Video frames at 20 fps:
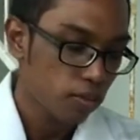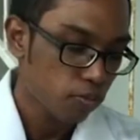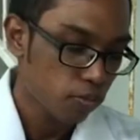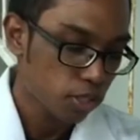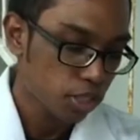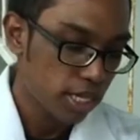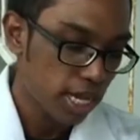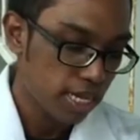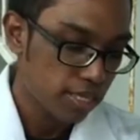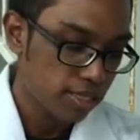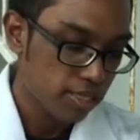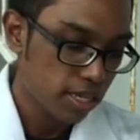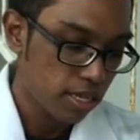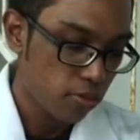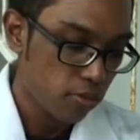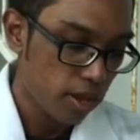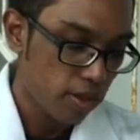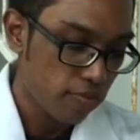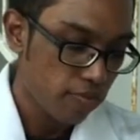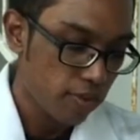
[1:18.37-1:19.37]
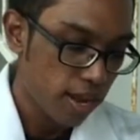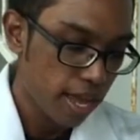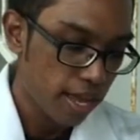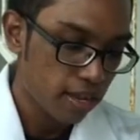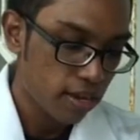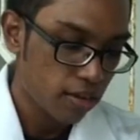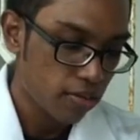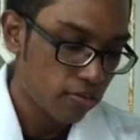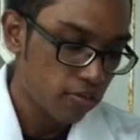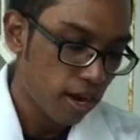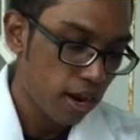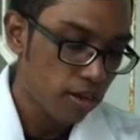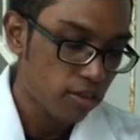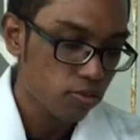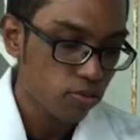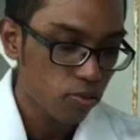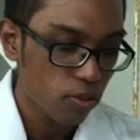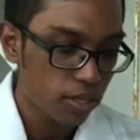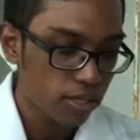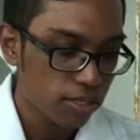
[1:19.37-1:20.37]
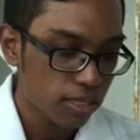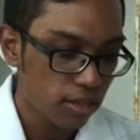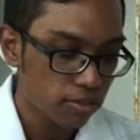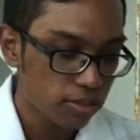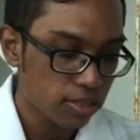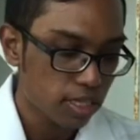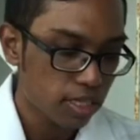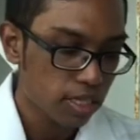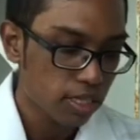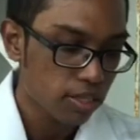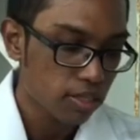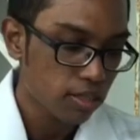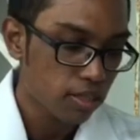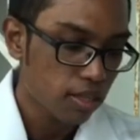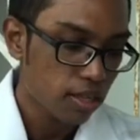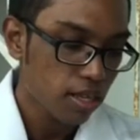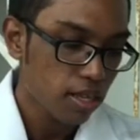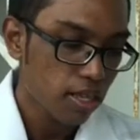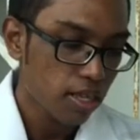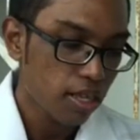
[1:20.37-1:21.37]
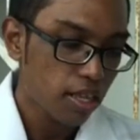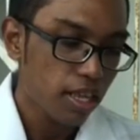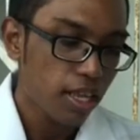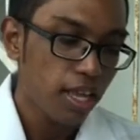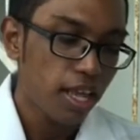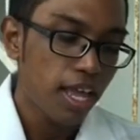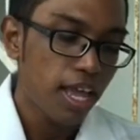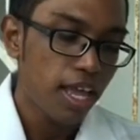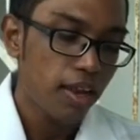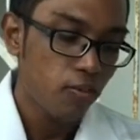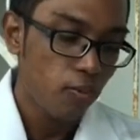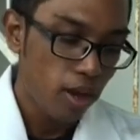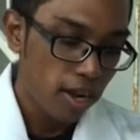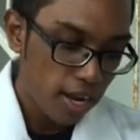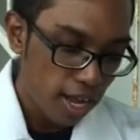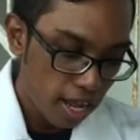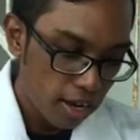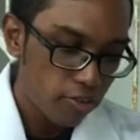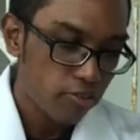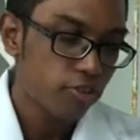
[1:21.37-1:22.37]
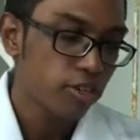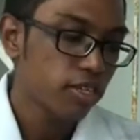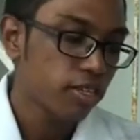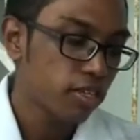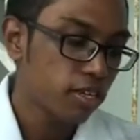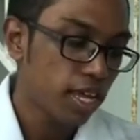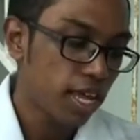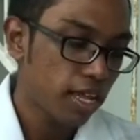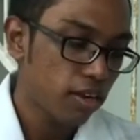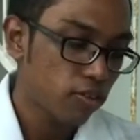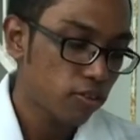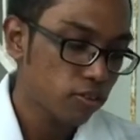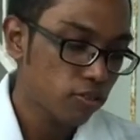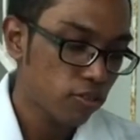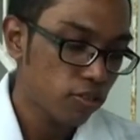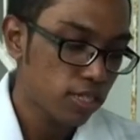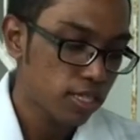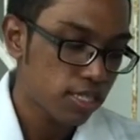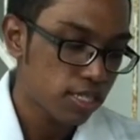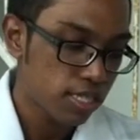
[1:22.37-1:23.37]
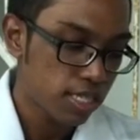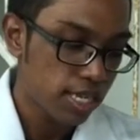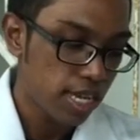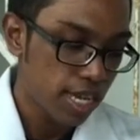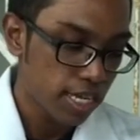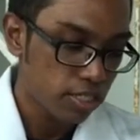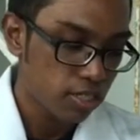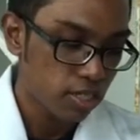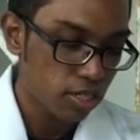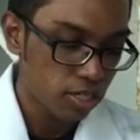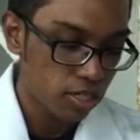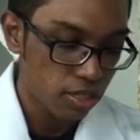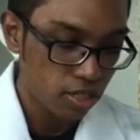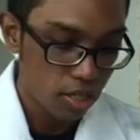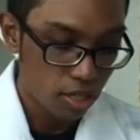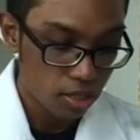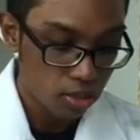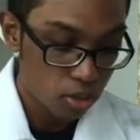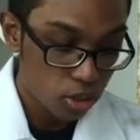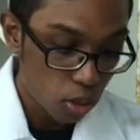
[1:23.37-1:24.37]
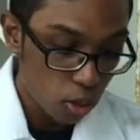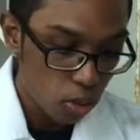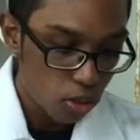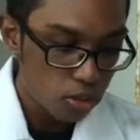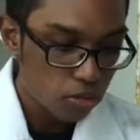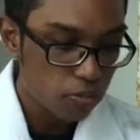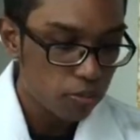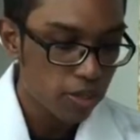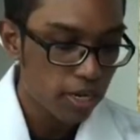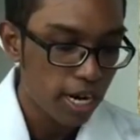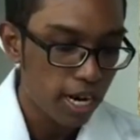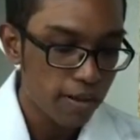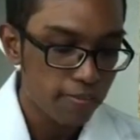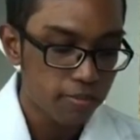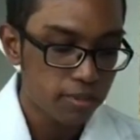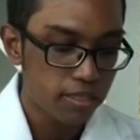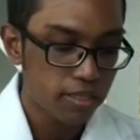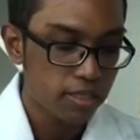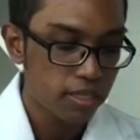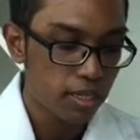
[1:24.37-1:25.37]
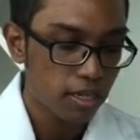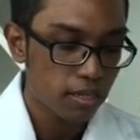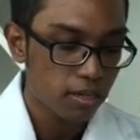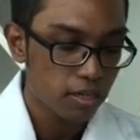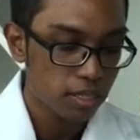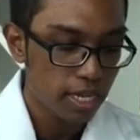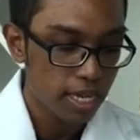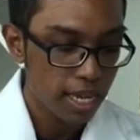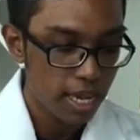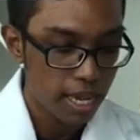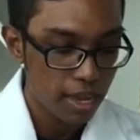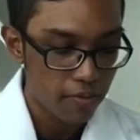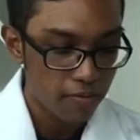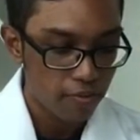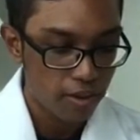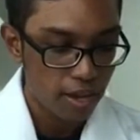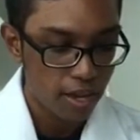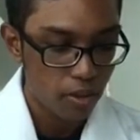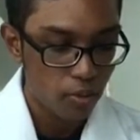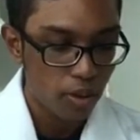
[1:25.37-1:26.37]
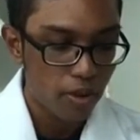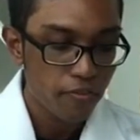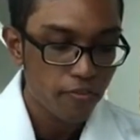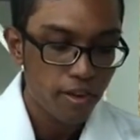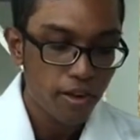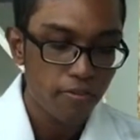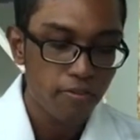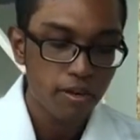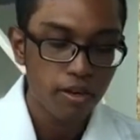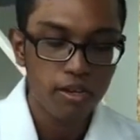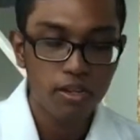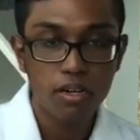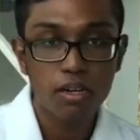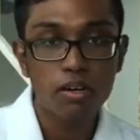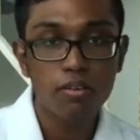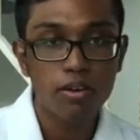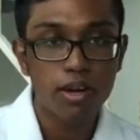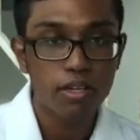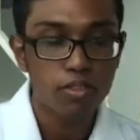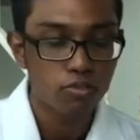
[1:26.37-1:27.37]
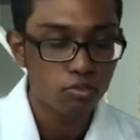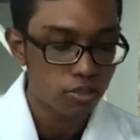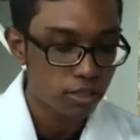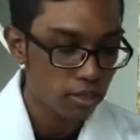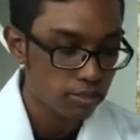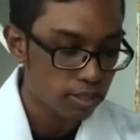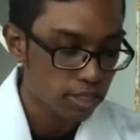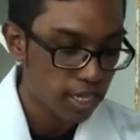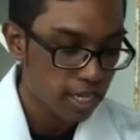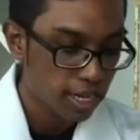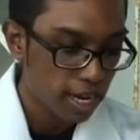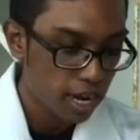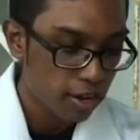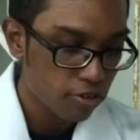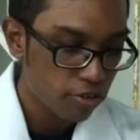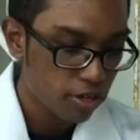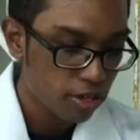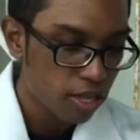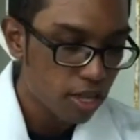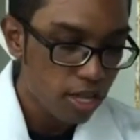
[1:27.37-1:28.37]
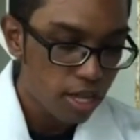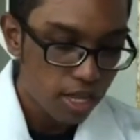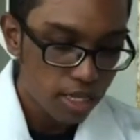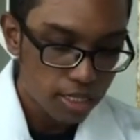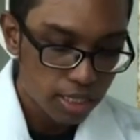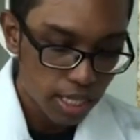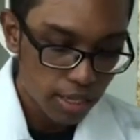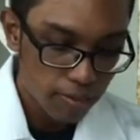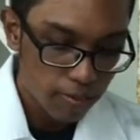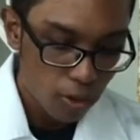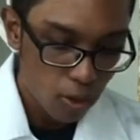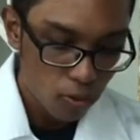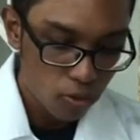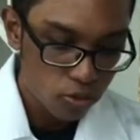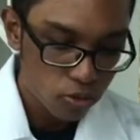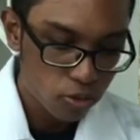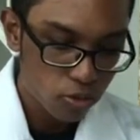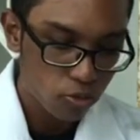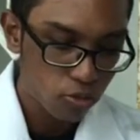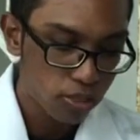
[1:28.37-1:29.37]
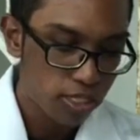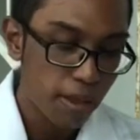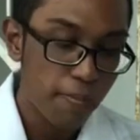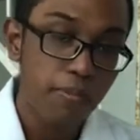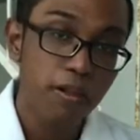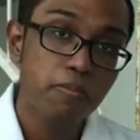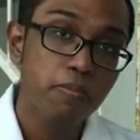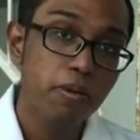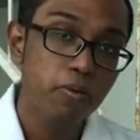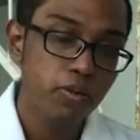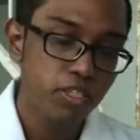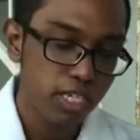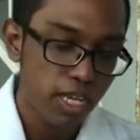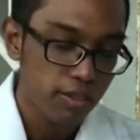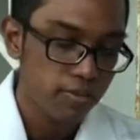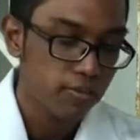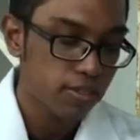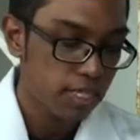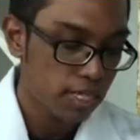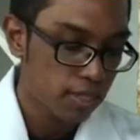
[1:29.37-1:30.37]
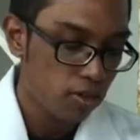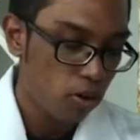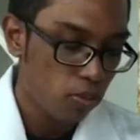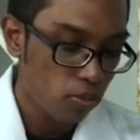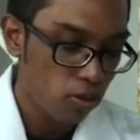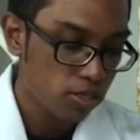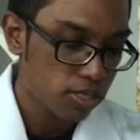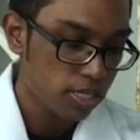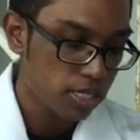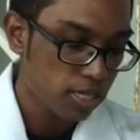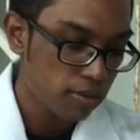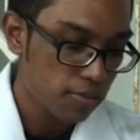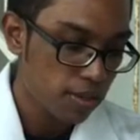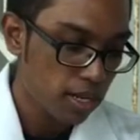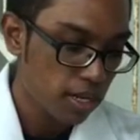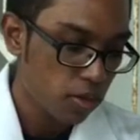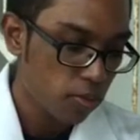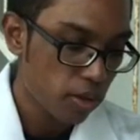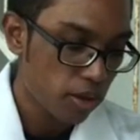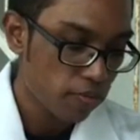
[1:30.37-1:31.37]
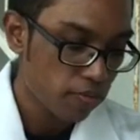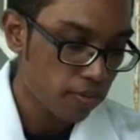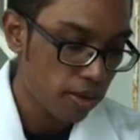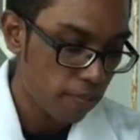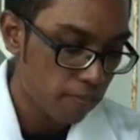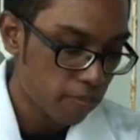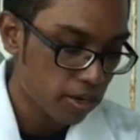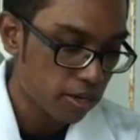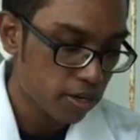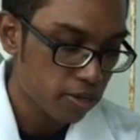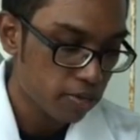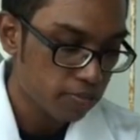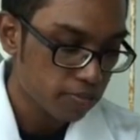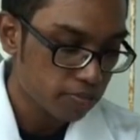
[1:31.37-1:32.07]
which has the wavelength around 1,100, and also the CH zone, perhaps they have a wave number around 2,800. Same goes to sample B, which has almost a similar wave number.